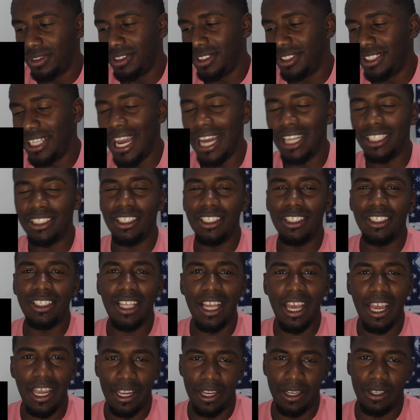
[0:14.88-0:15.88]
Not
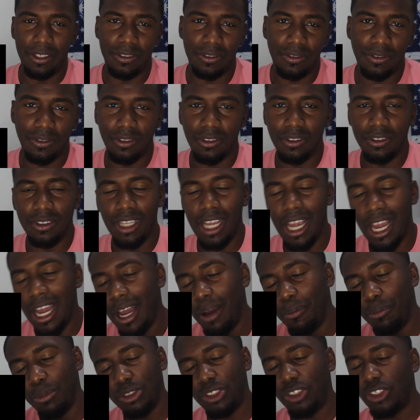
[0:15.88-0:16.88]
today. Now
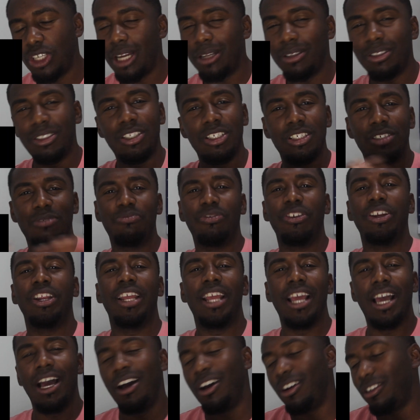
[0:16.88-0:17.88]
I'm gonna start this
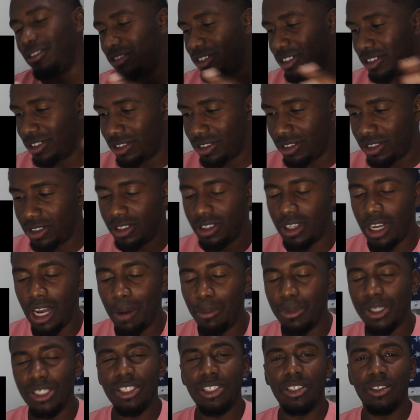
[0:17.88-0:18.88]
video out.
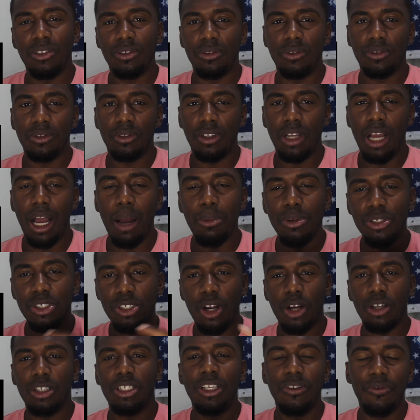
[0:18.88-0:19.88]
I'm gonna
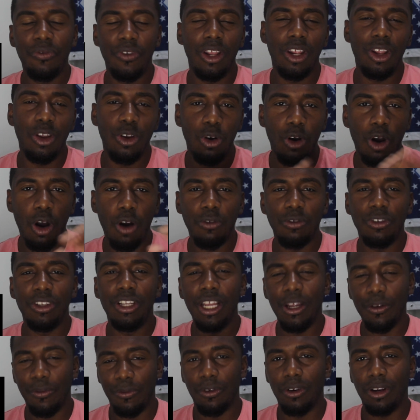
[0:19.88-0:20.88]
start this video off
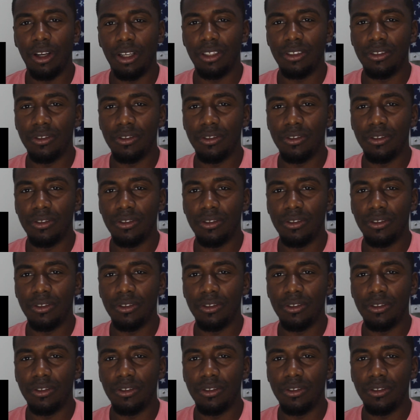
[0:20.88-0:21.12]
different.